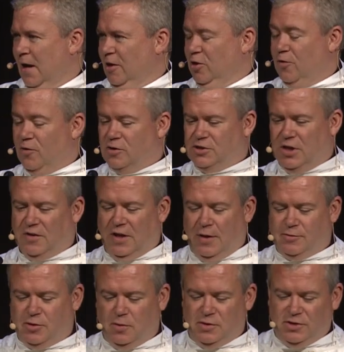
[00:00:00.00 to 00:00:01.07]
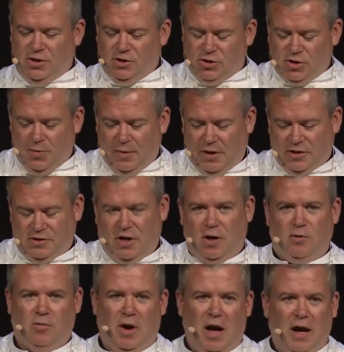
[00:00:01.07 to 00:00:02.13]
And the University of Clemson was interesting because I
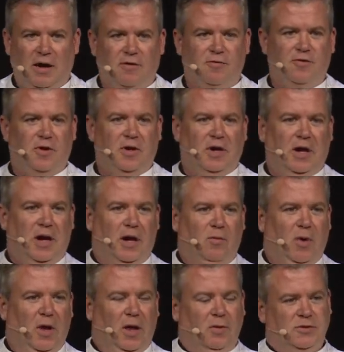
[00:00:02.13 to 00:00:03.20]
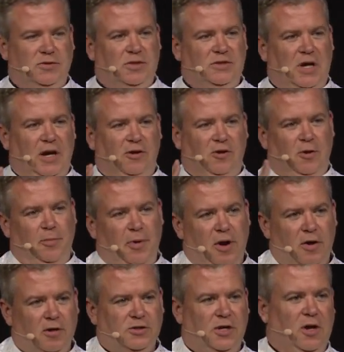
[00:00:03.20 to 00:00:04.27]
arrived, and while I was assigned to the
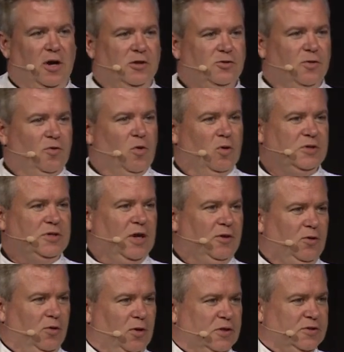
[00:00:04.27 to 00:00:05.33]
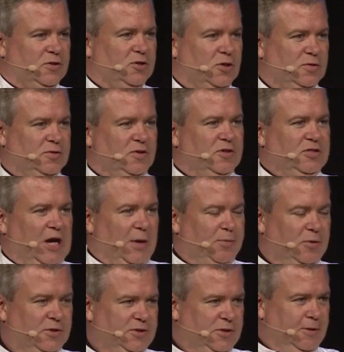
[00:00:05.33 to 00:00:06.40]
parish, I also, of course, had duties in terms of the
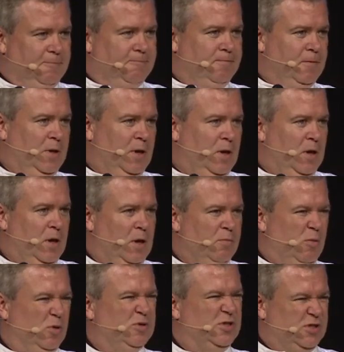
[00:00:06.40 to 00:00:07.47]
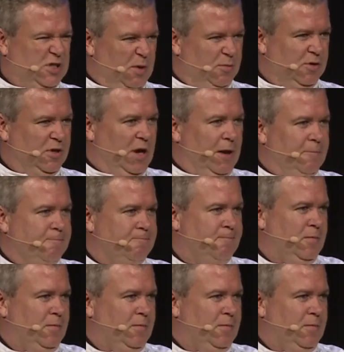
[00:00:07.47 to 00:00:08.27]
chaplaincy. But it was the summertime.